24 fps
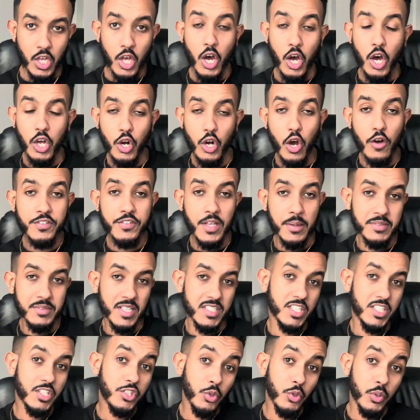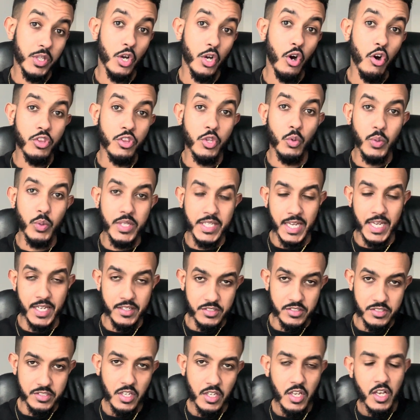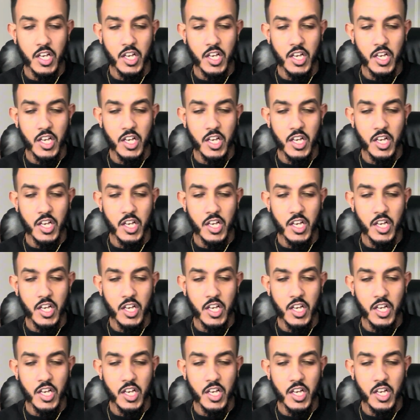A lot of times actually doing it on the weekends,